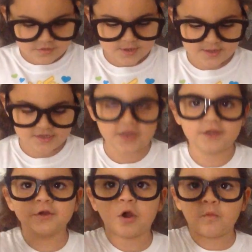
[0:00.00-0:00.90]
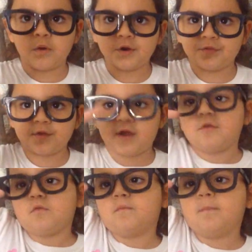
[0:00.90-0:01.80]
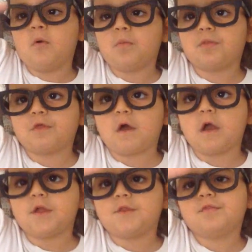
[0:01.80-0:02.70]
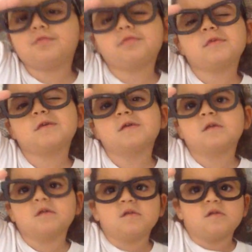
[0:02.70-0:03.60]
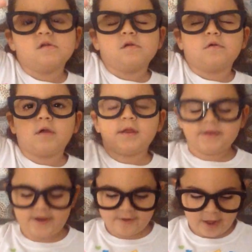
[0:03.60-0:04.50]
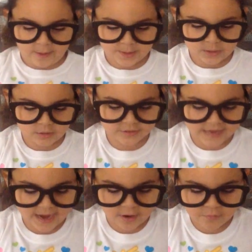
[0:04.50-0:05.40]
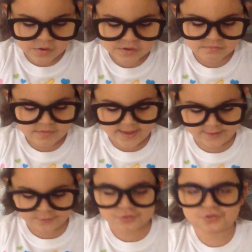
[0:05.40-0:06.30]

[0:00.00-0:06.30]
So they can go on one side or both sides. Write down how they look now in your